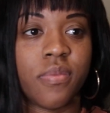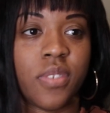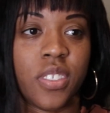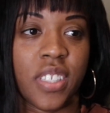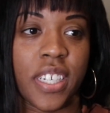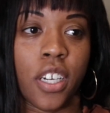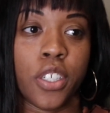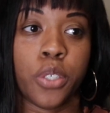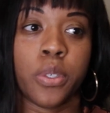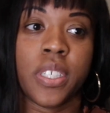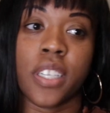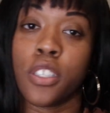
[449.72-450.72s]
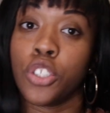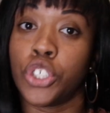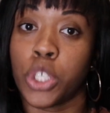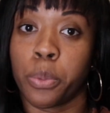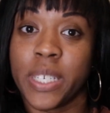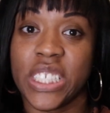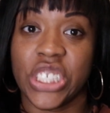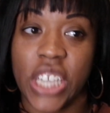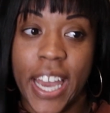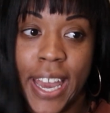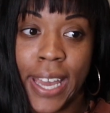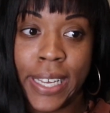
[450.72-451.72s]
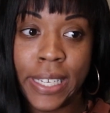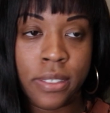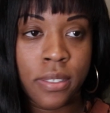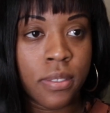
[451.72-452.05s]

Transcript: You're like, are you another Joey J?